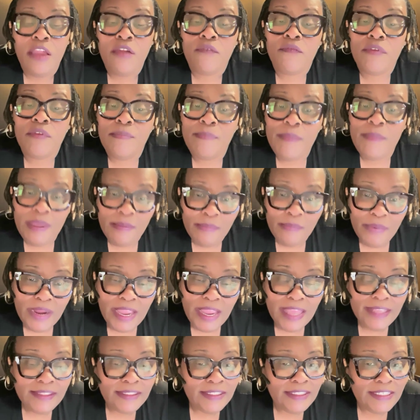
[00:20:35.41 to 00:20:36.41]
Remember,
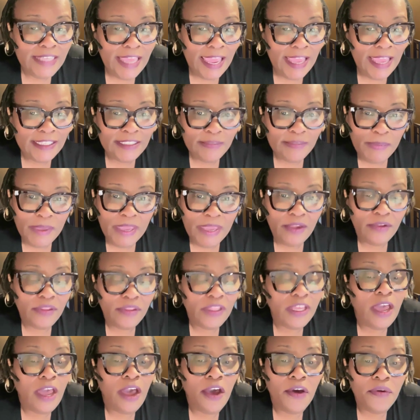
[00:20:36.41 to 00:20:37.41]
as a taxpayer,
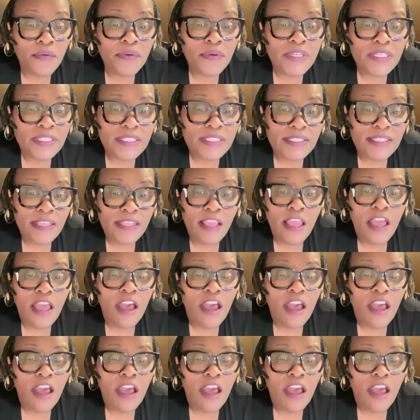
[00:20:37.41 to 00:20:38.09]
the onus